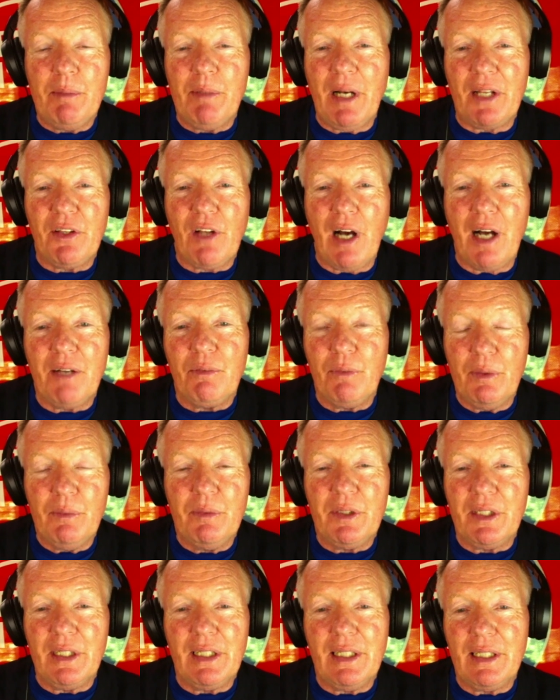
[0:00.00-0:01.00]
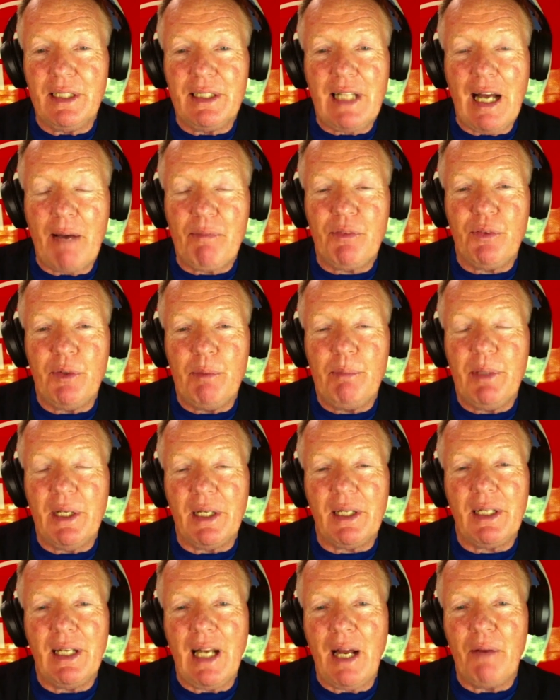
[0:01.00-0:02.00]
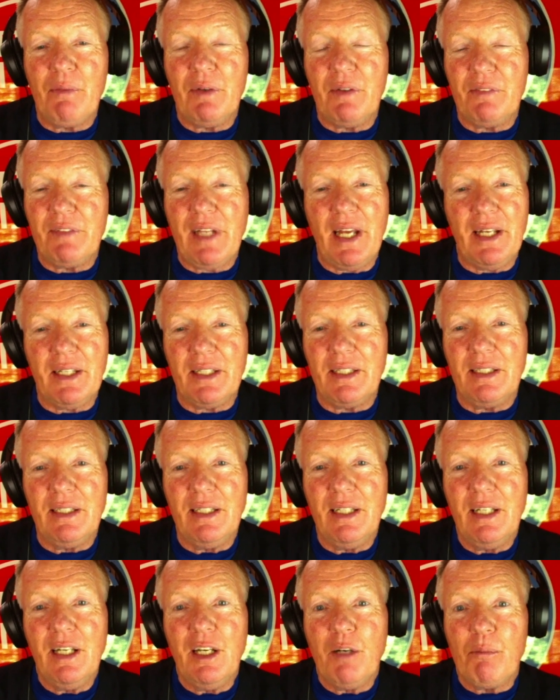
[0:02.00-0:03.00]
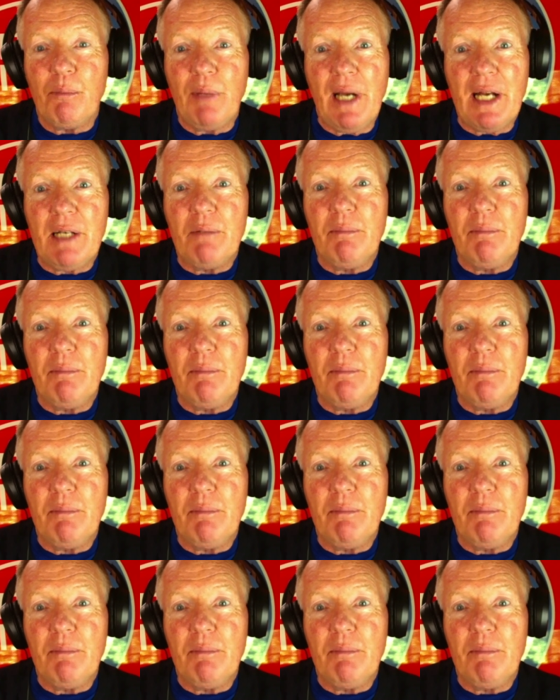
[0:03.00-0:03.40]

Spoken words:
but I thought we were going to get a top 3 pick, and I would have taken Brandon